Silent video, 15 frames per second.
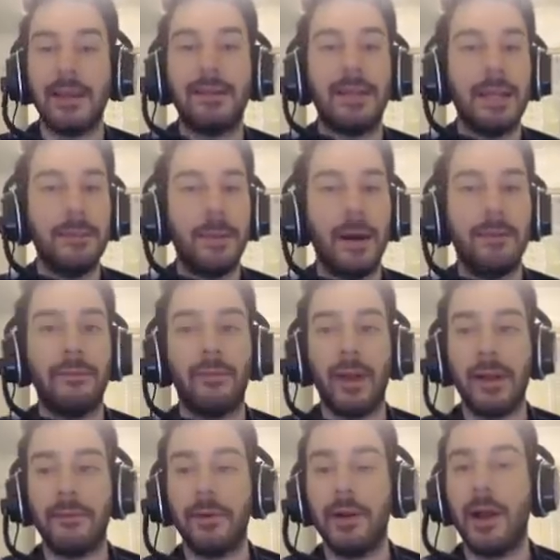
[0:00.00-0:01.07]
debuff,
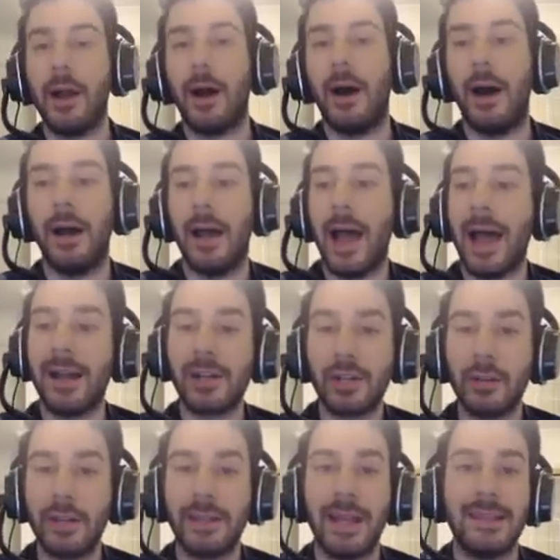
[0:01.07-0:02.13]
whatever,
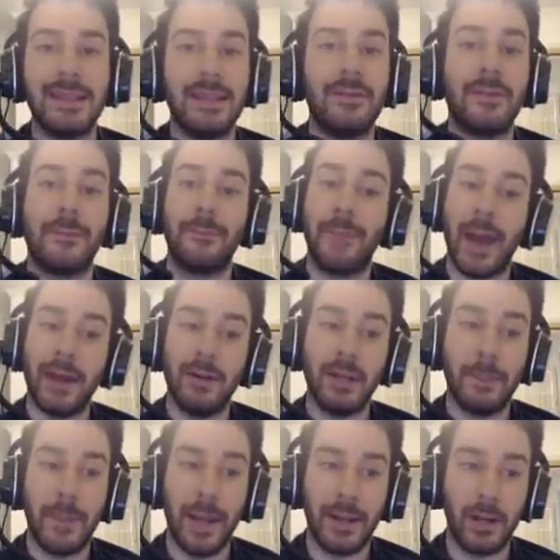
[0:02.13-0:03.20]
actually gets even better
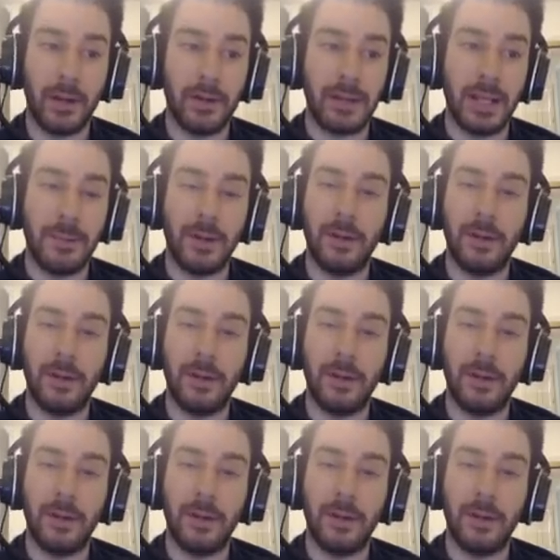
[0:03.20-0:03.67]
depending on your team.